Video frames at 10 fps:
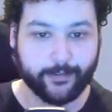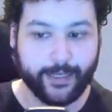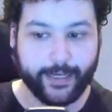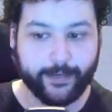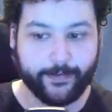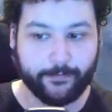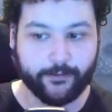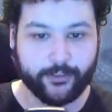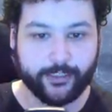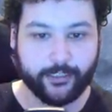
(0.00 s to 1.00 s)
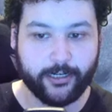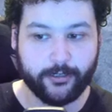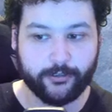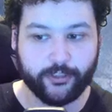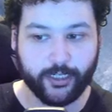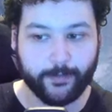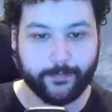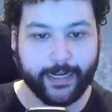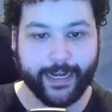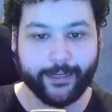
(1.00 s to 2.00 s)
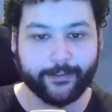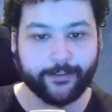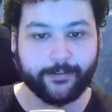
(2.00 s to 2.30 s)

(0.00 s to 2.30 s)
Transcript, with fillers: cave, and we're just going to go jump down.